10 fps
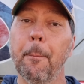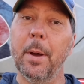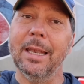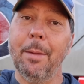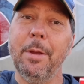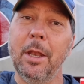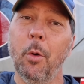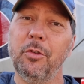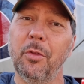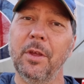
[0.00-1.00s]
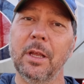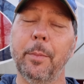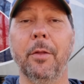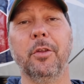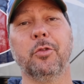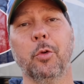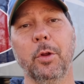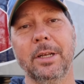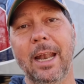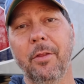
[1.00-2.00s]
But let me know what you think about this
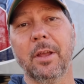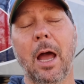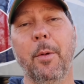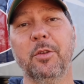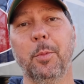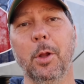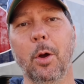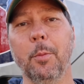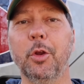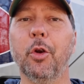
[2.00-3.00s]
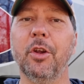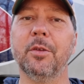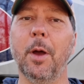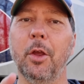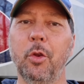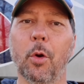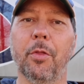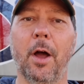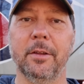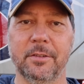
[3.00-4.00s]
ruling down in the comments below. I'm curious about your
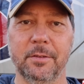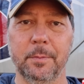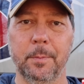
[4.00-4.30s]
thoughts.